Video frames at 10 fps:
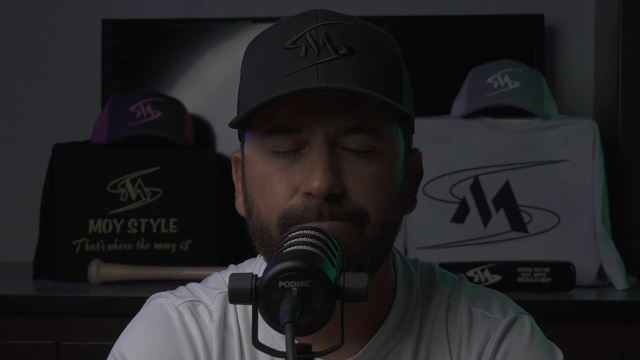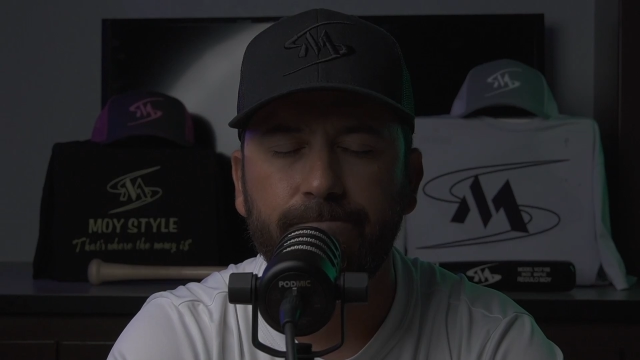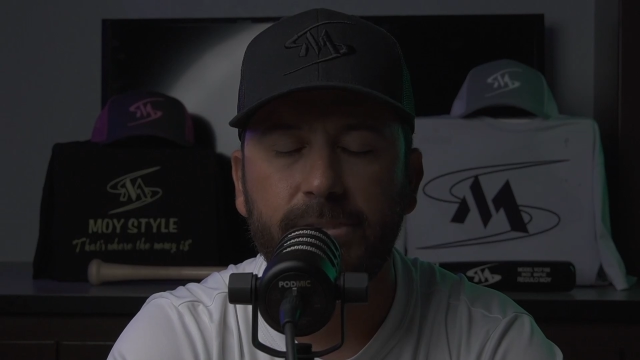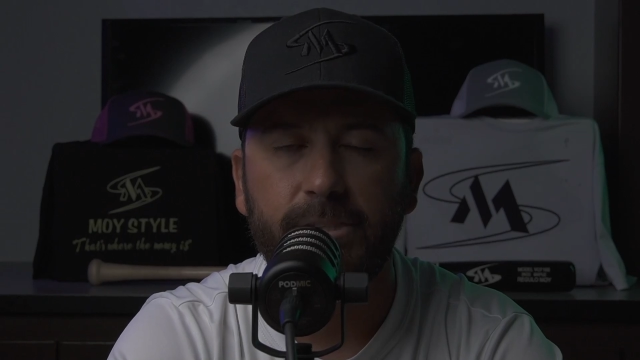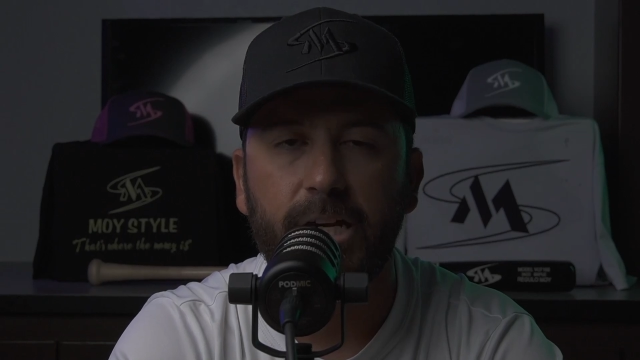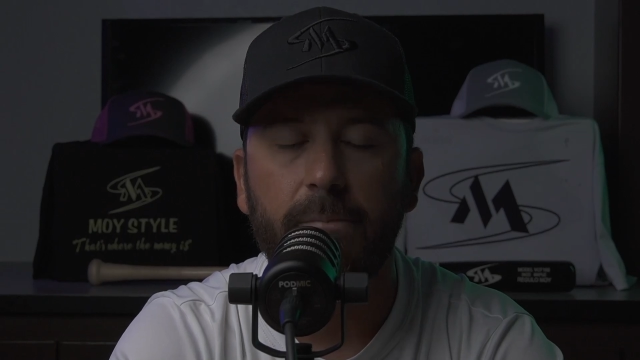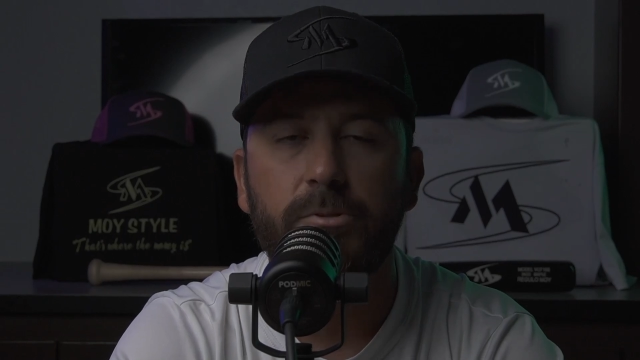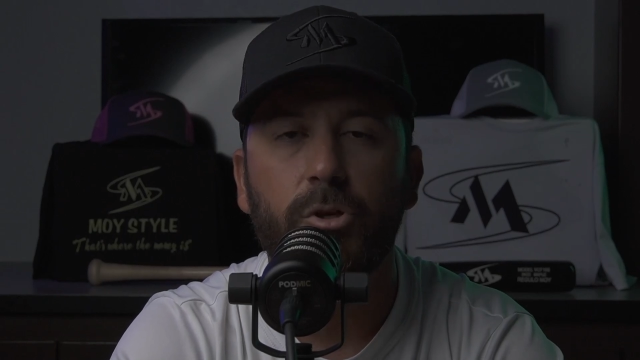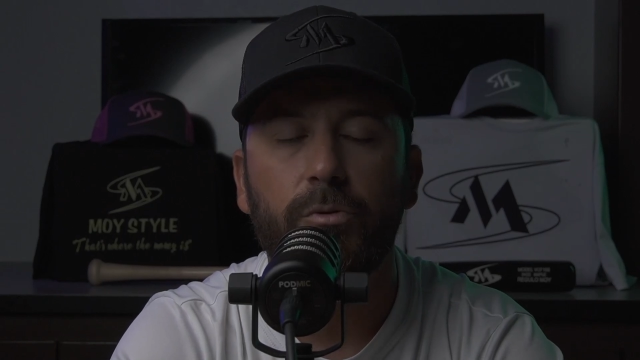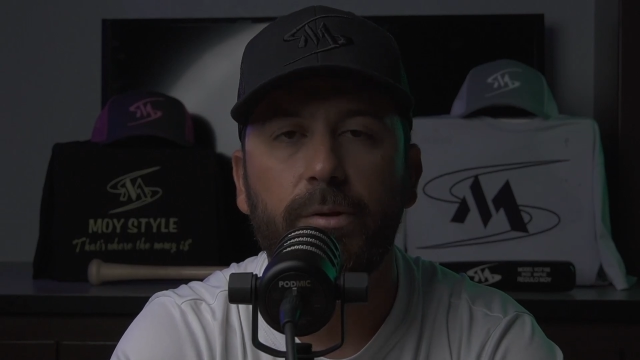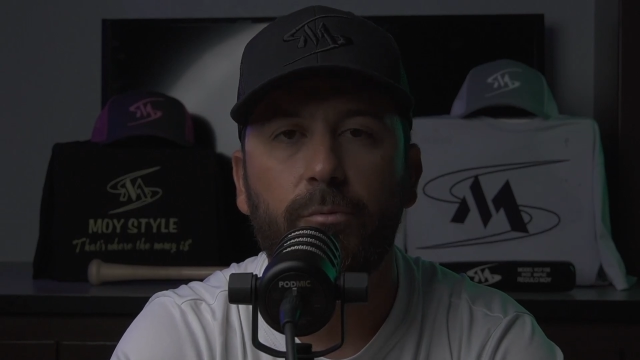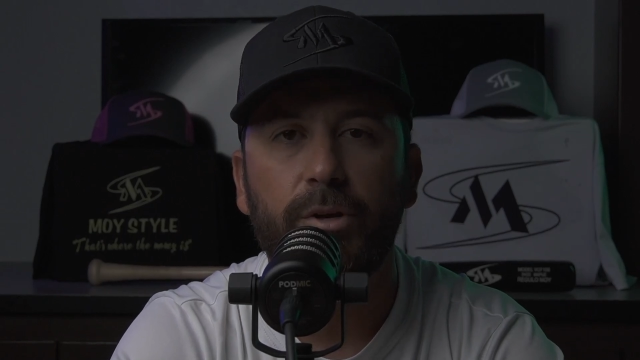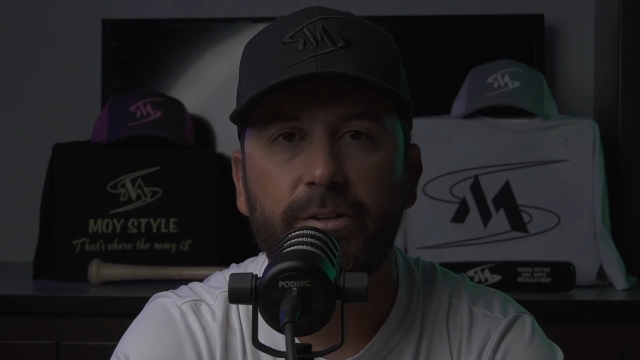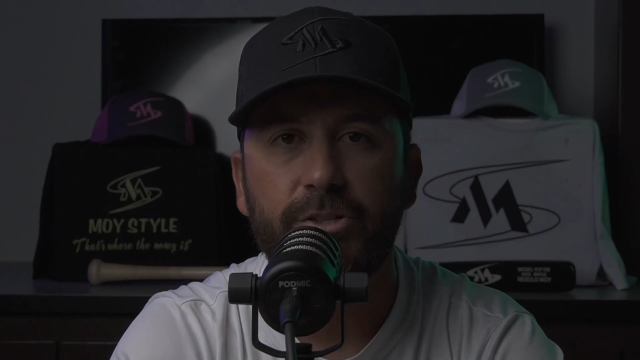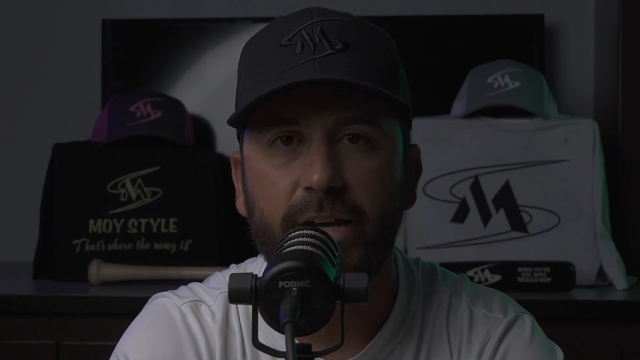setups so that
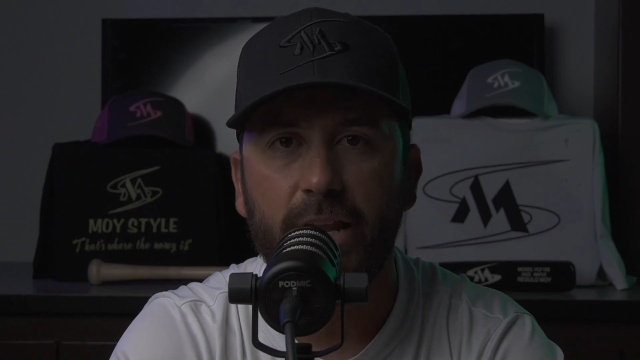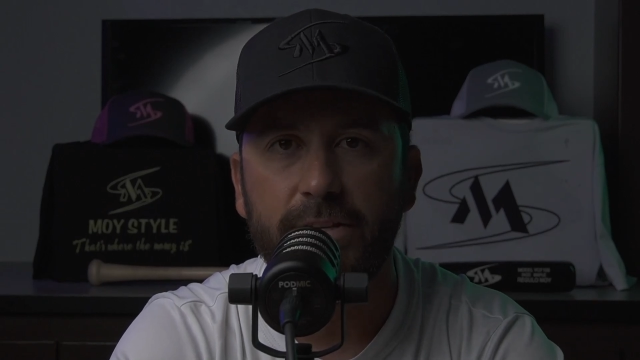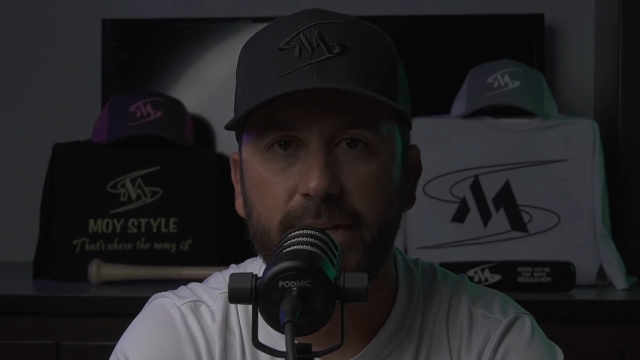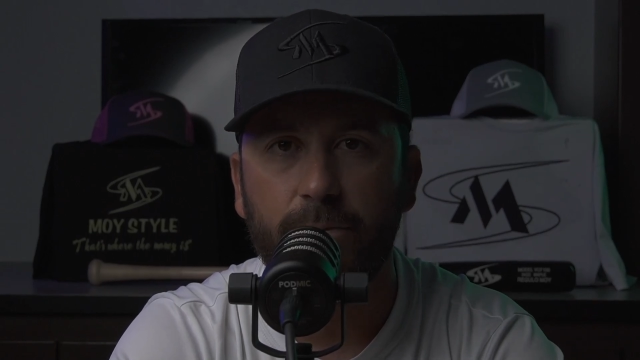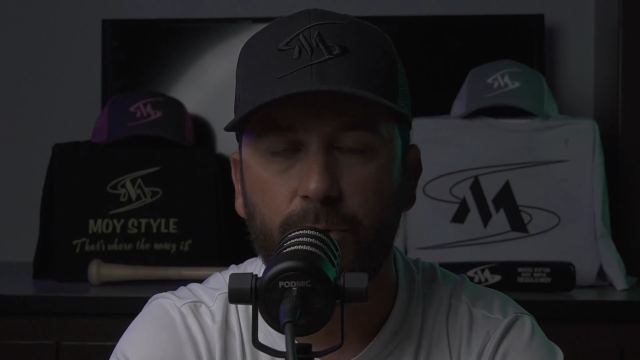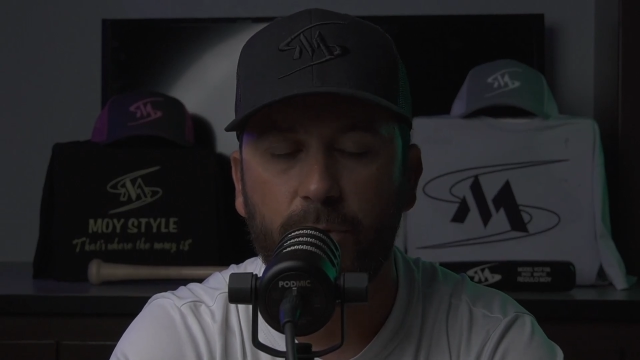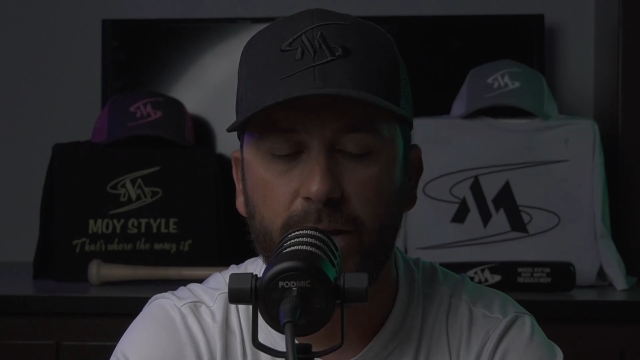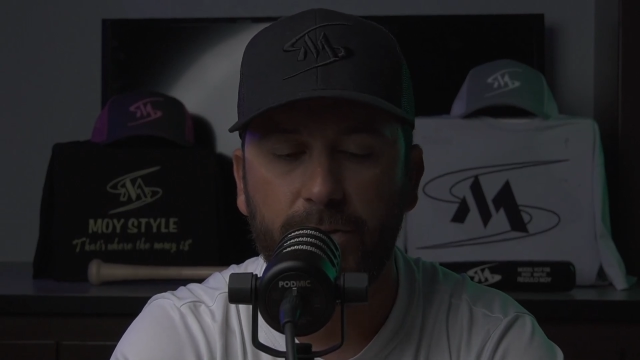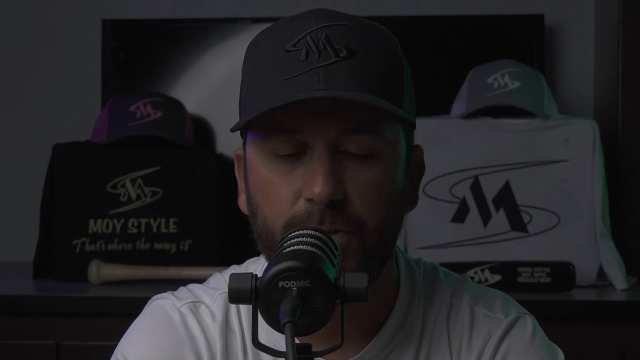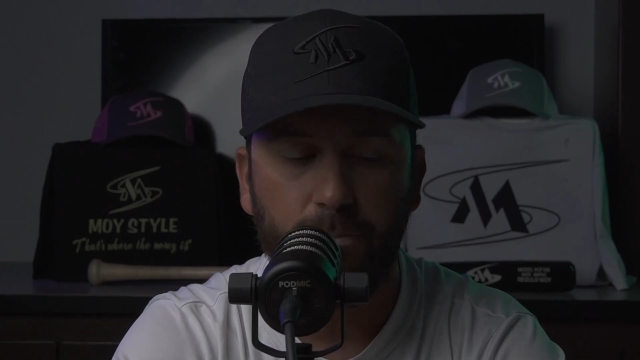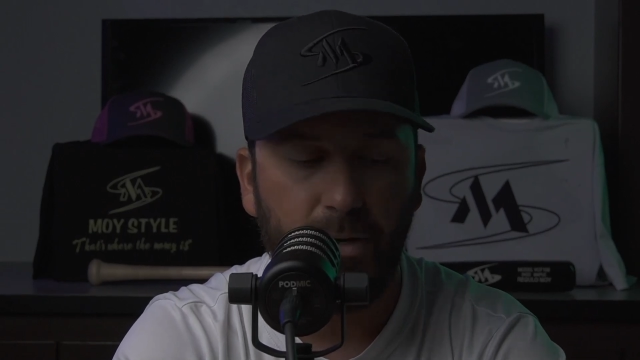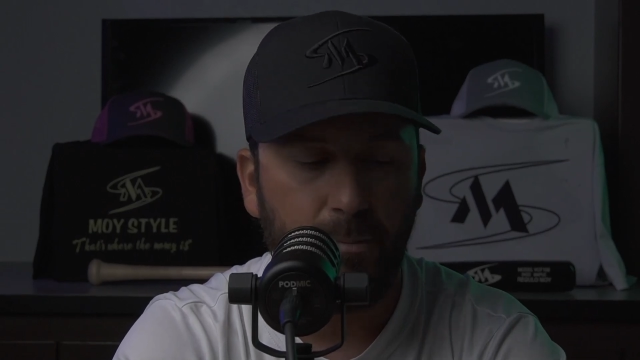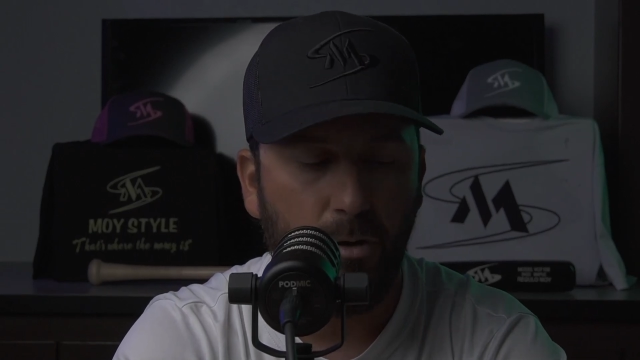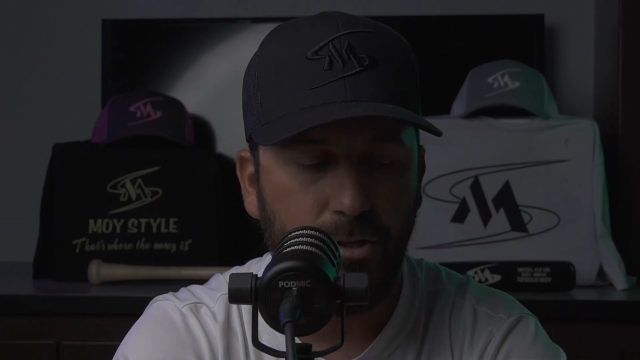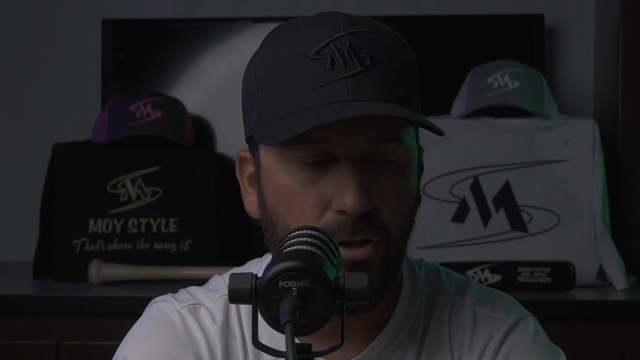we could challenge them. We wanted to pretty
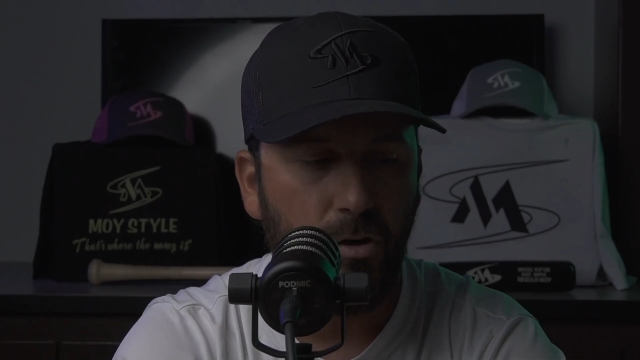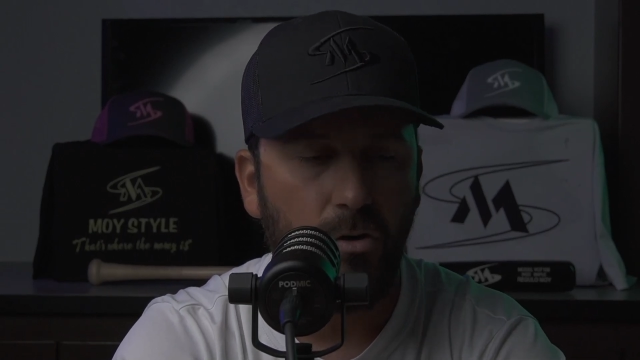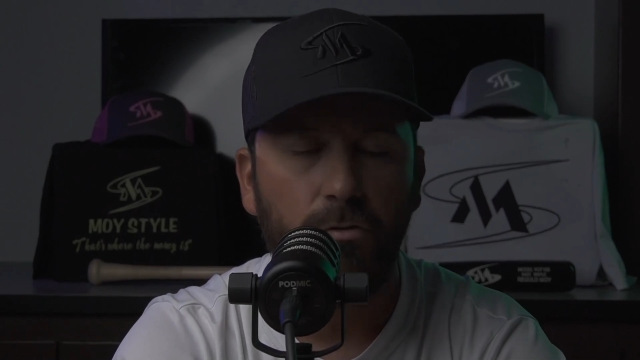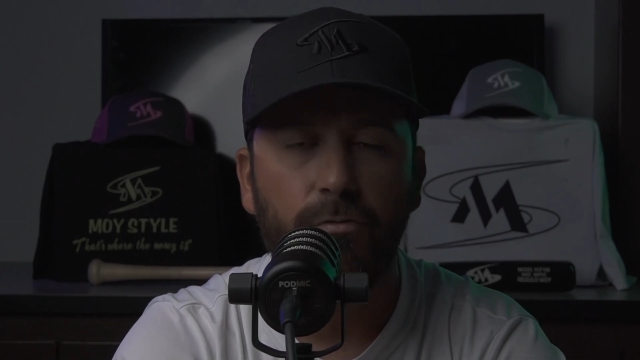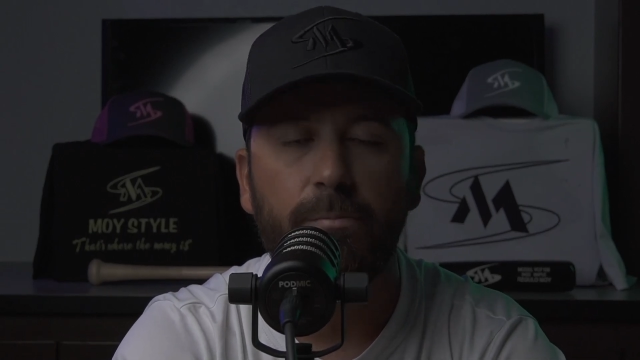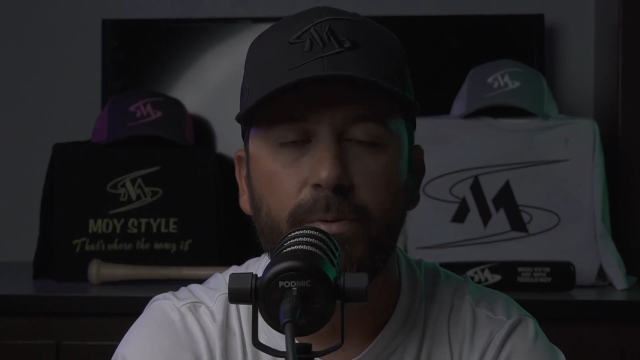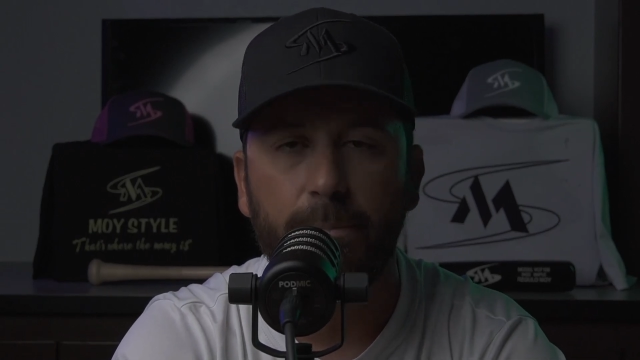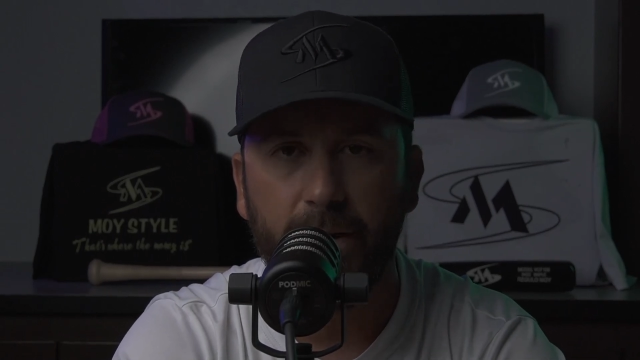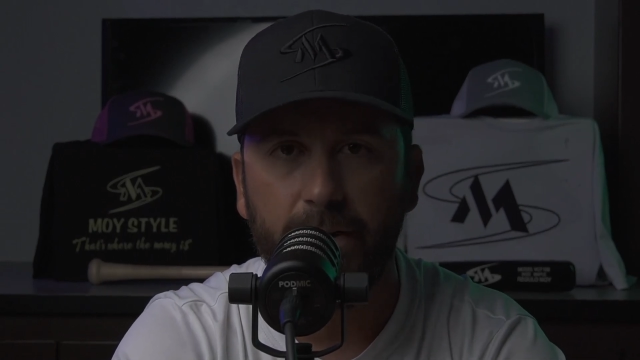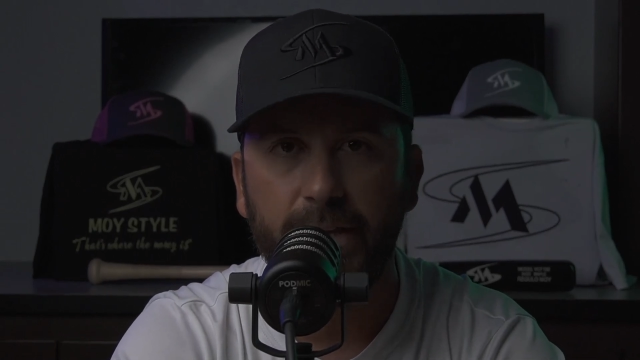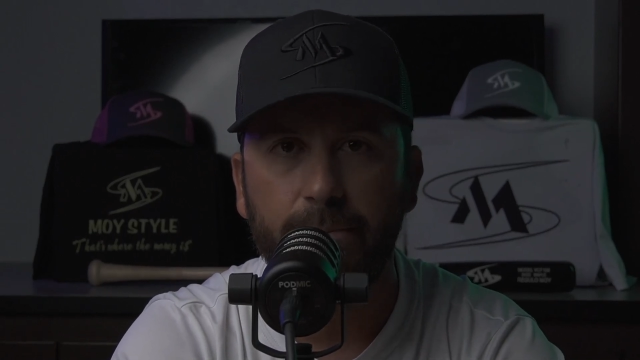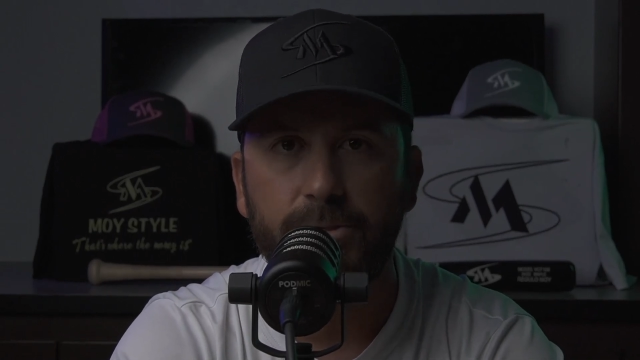much over prepare them.